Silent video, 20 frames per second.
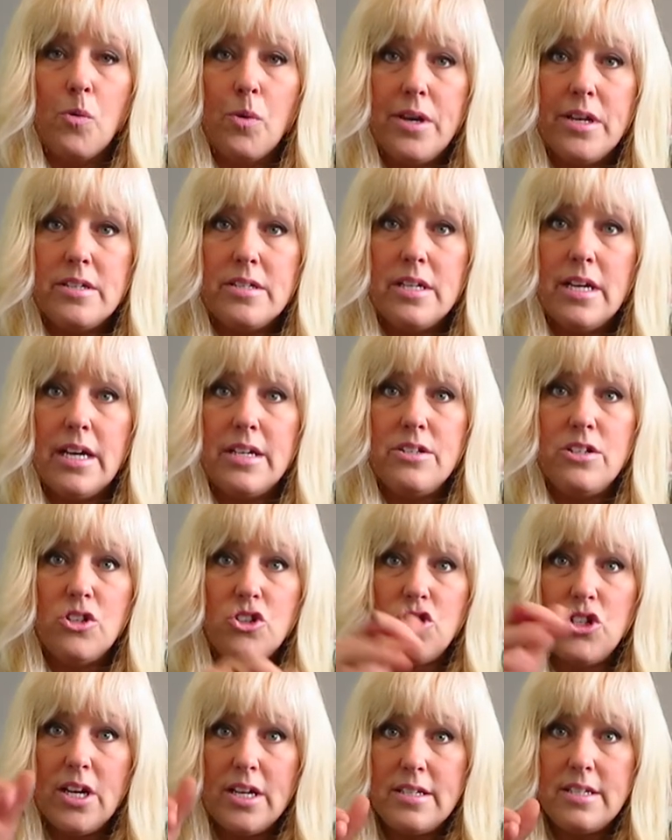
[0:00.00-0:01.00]
the reason I
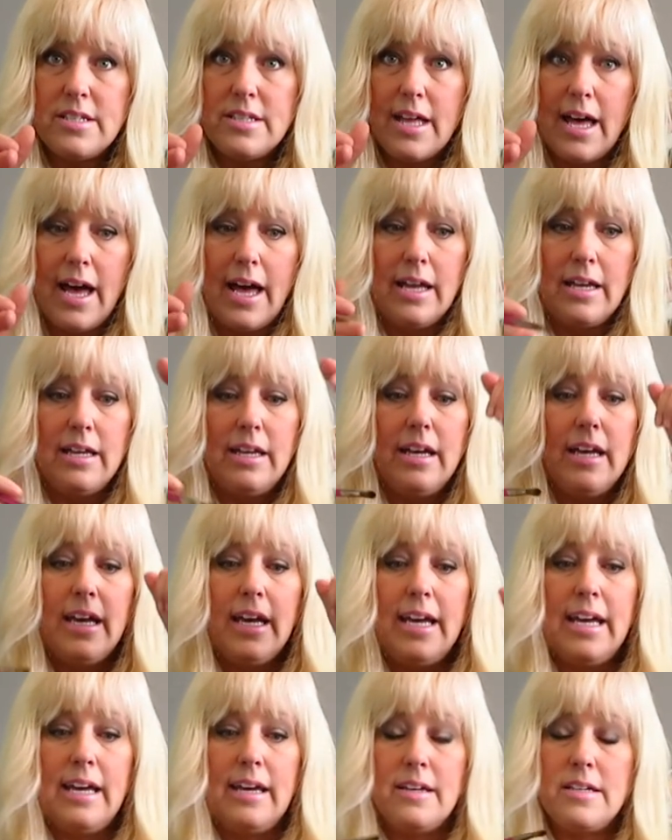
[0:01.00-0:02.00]
suggest that
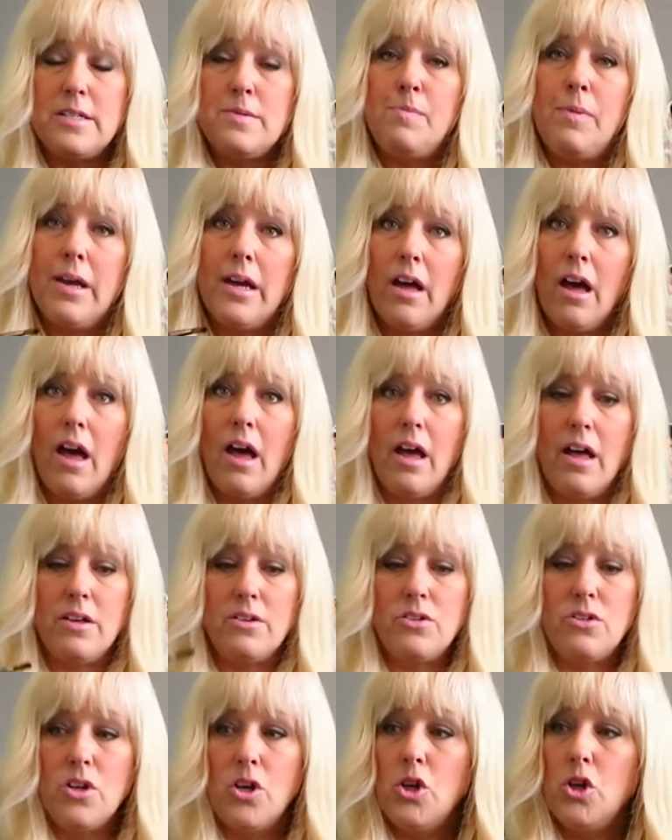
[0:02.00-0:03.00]
is
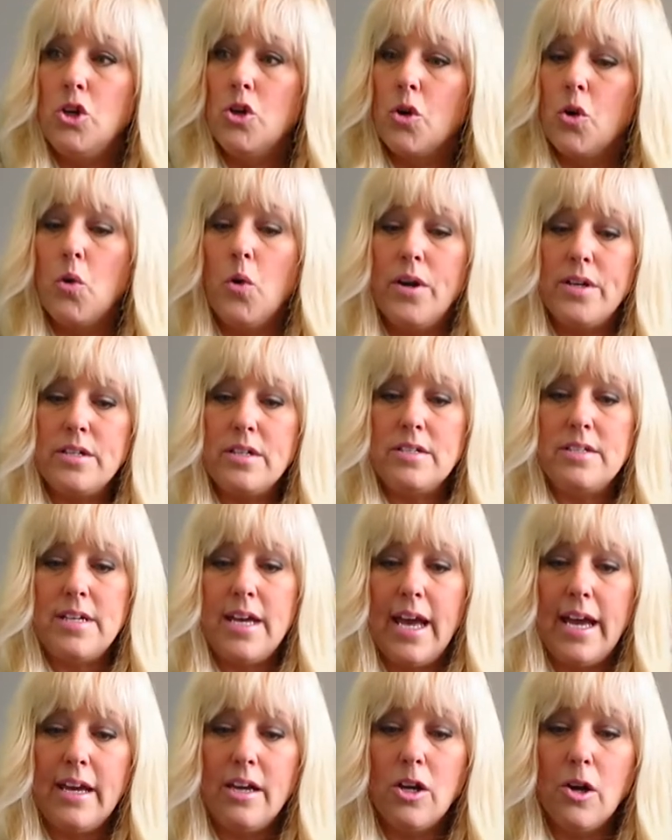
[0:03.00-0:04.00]
because you're going to
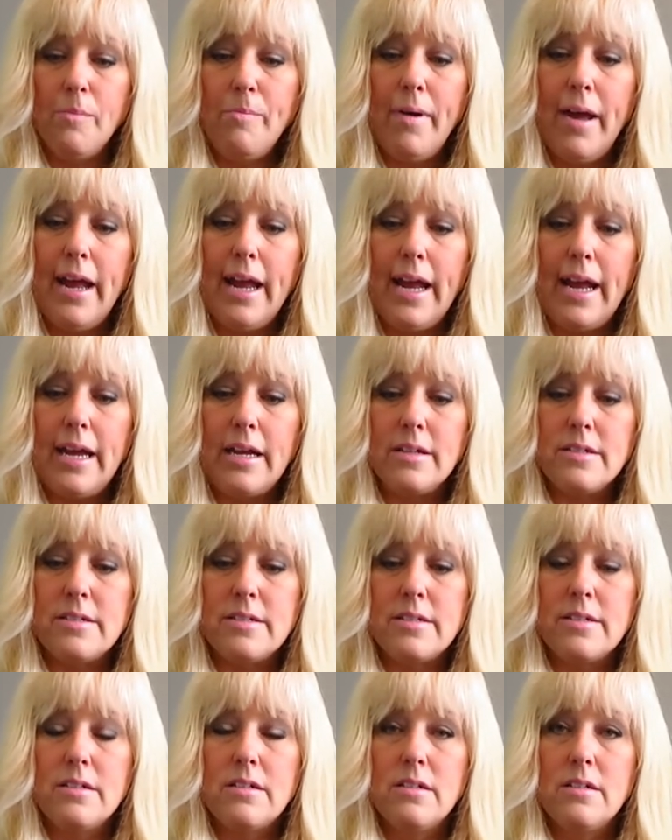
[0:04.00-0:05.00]
take your
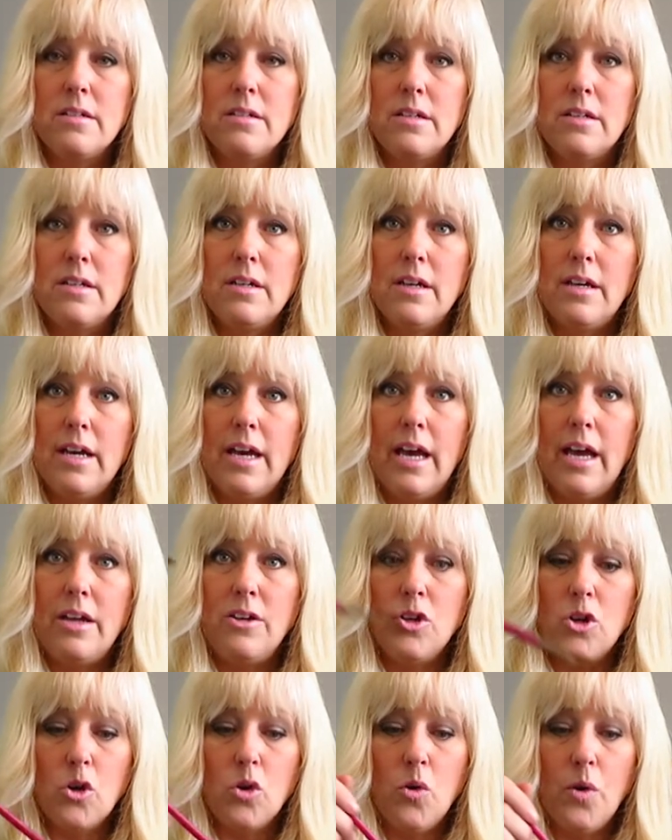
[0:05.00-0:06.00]
paint
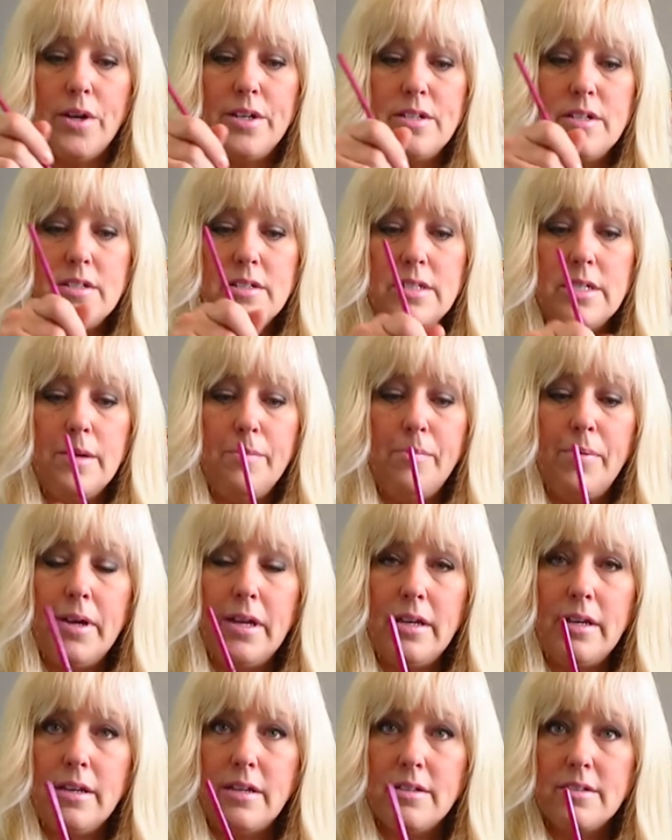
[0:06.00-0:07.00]
and you're going to dip
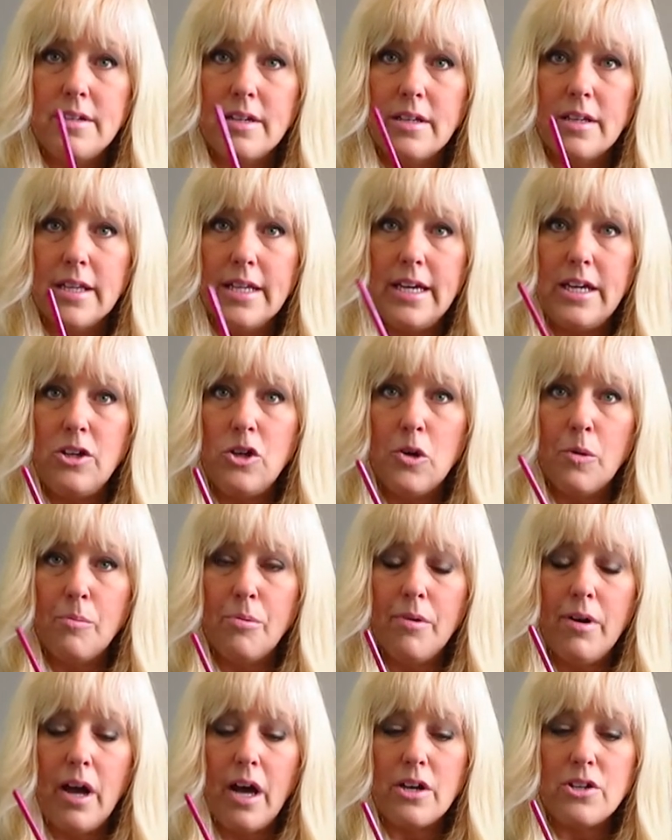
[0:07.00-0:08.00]
it to clean your
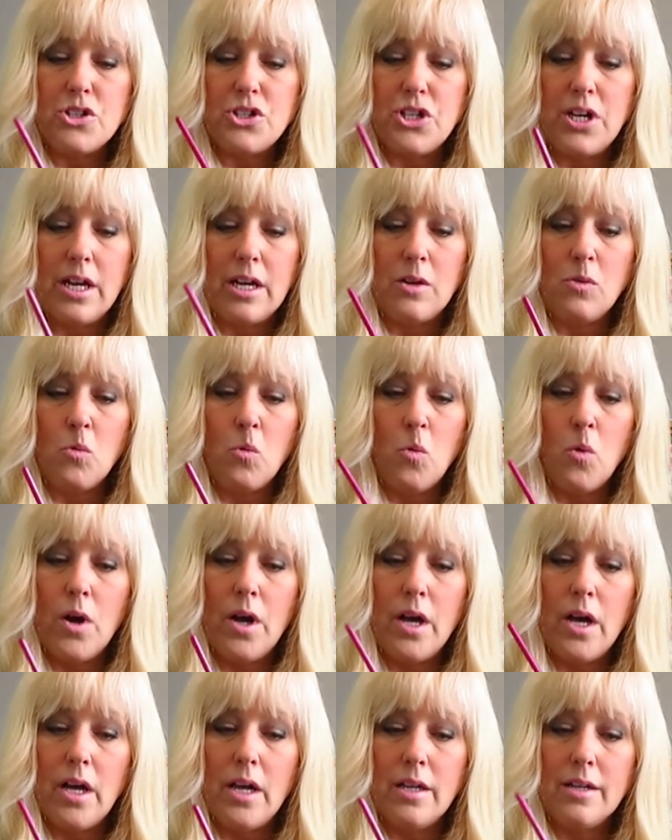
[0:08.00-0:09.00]
brush in
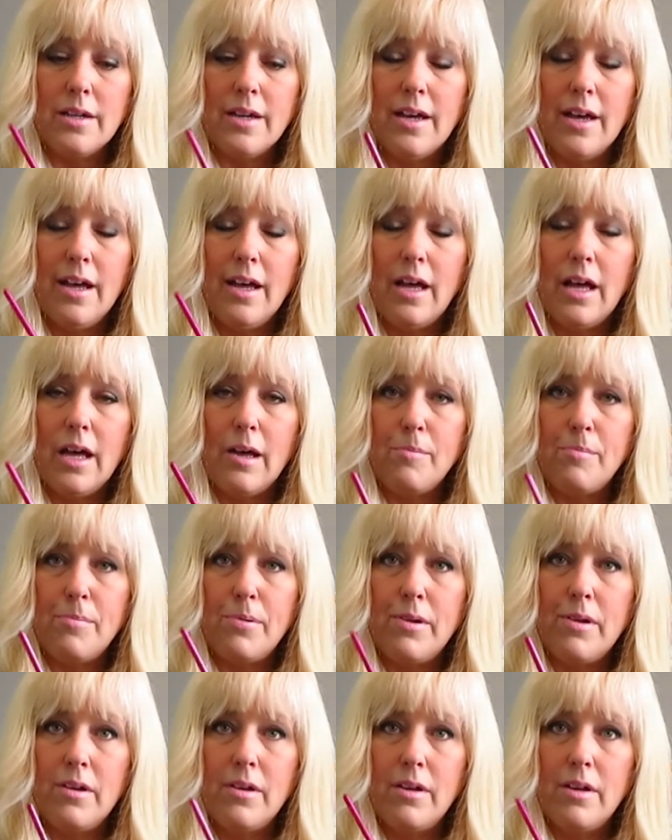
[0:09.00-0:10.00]
one cup.
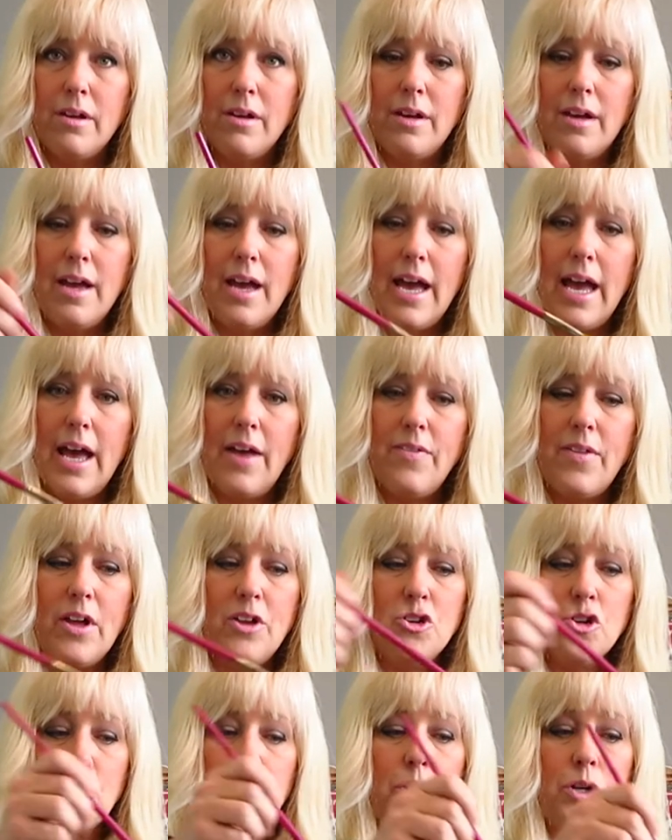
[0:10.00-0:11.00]
And
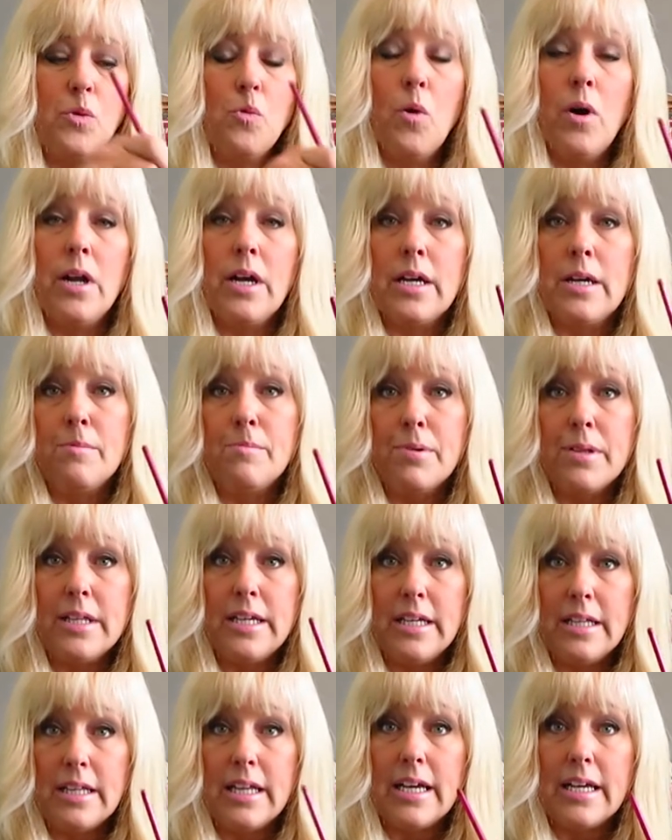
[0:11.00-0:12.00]
then you're going to want to
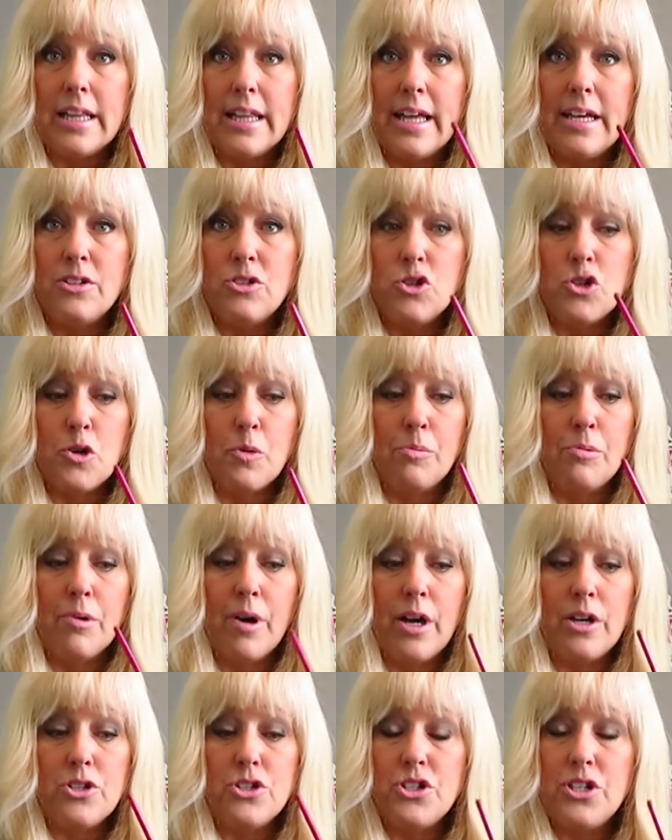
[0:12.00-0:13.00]
completely cleanse your
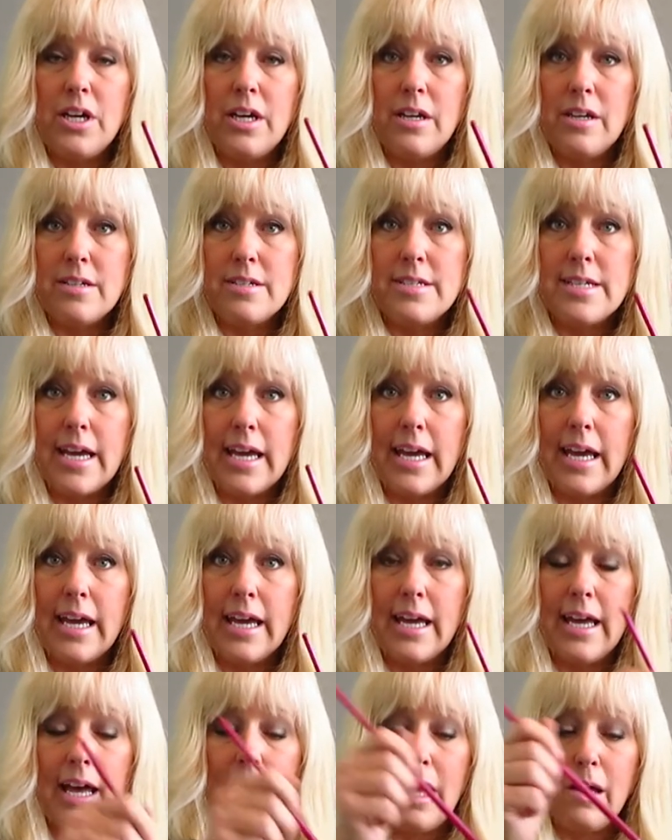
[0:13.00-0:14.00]
brush in a
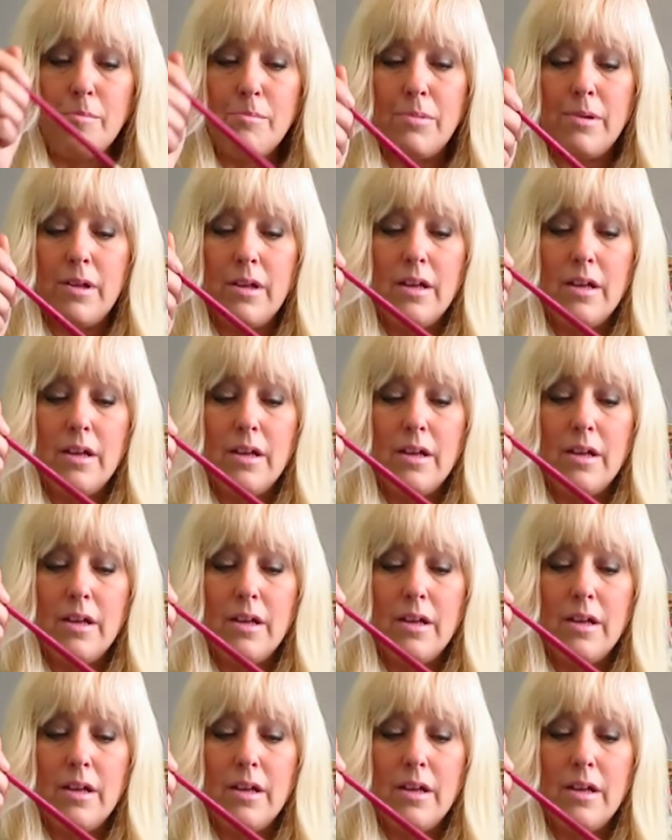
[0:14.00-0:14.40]
second cup.